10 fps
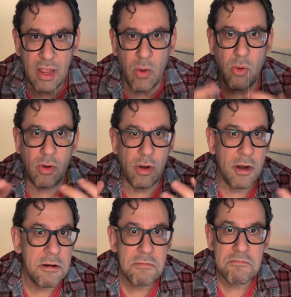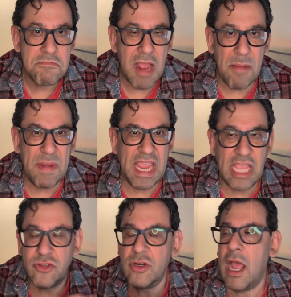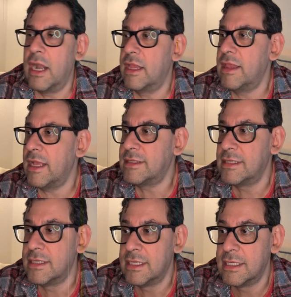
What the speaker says: or application architects.